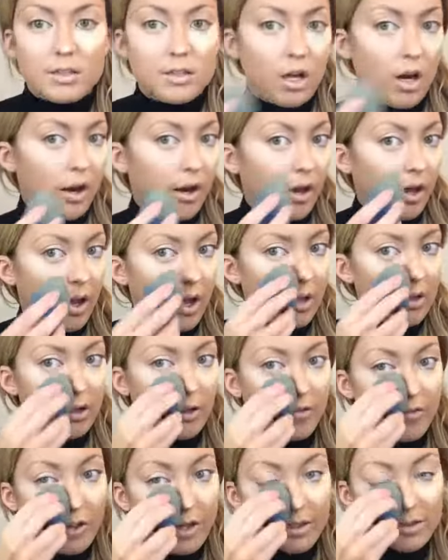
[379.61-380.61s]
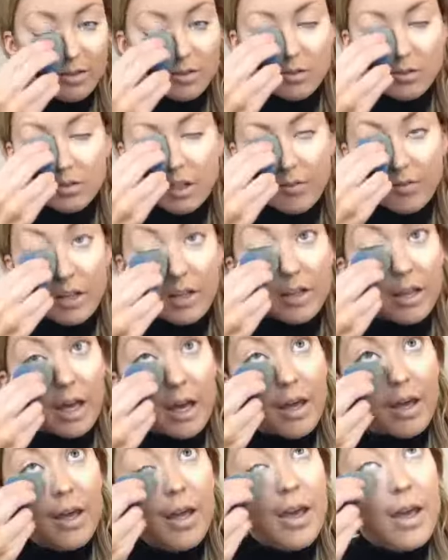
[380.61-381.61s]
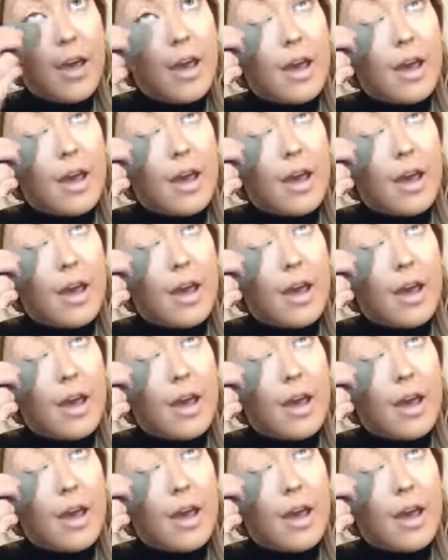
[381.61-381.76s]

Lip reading: tugging on your face and stuff like that.